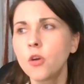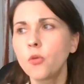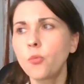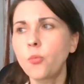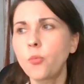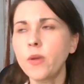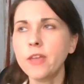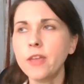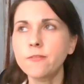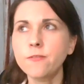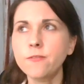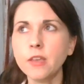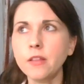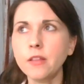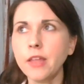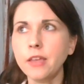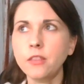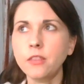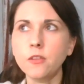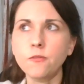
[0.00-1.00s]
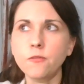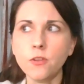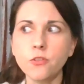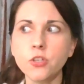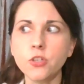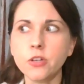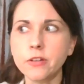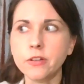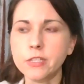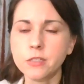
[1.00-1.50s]
we feel like the
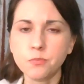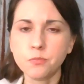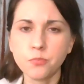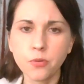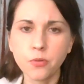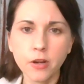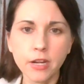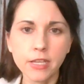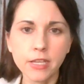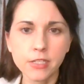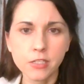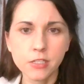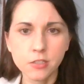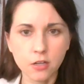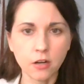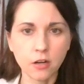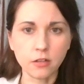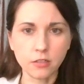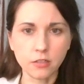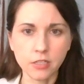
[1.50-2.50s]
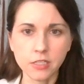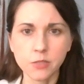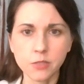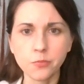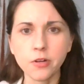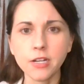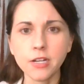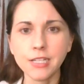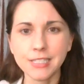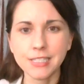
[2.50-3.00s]
future is pretty certain, it's
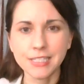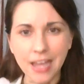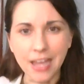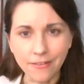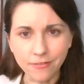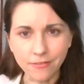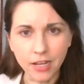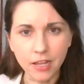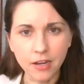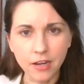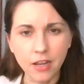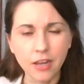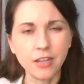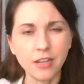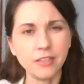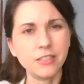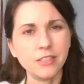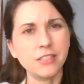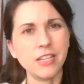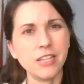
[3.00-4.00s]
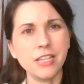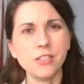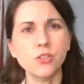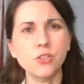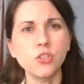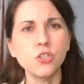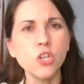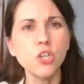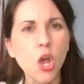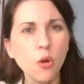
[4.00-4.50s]
pretty definite, and it's
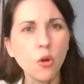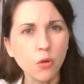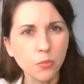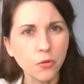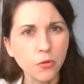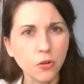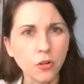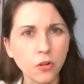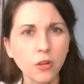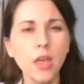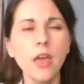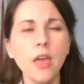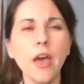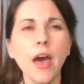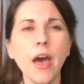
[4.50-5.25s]
knowable.